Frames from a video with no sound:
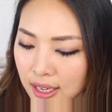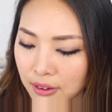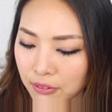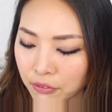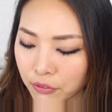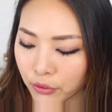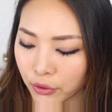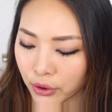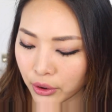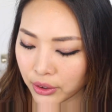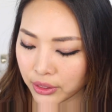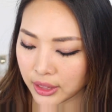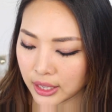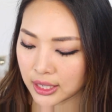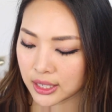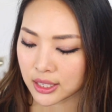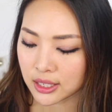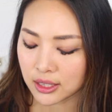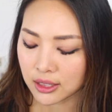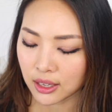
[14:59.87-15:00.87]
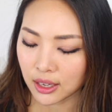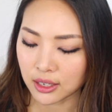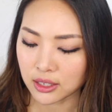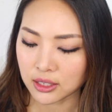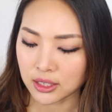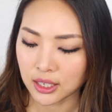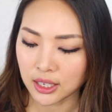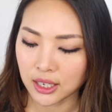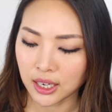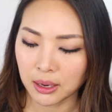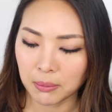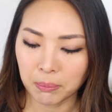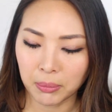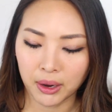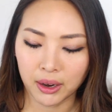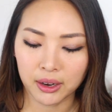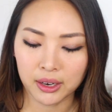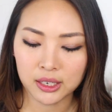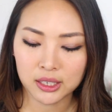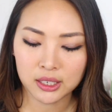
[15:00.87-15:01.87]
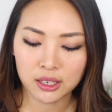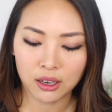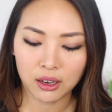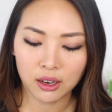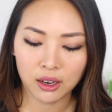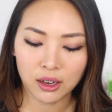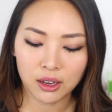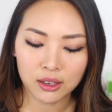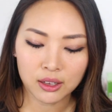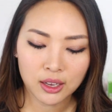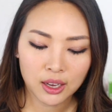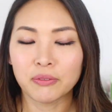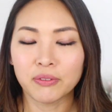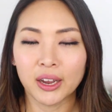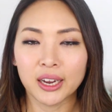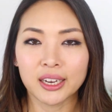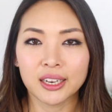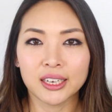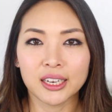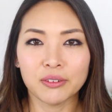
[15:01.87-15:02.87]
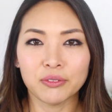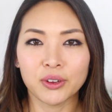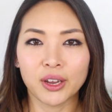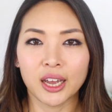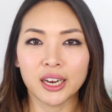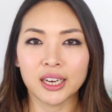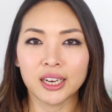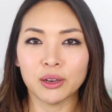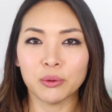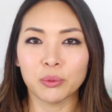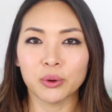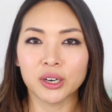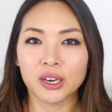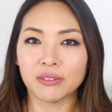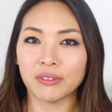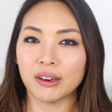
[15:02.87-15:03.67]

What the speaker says: it for this London and Paris haul. If I can give you any word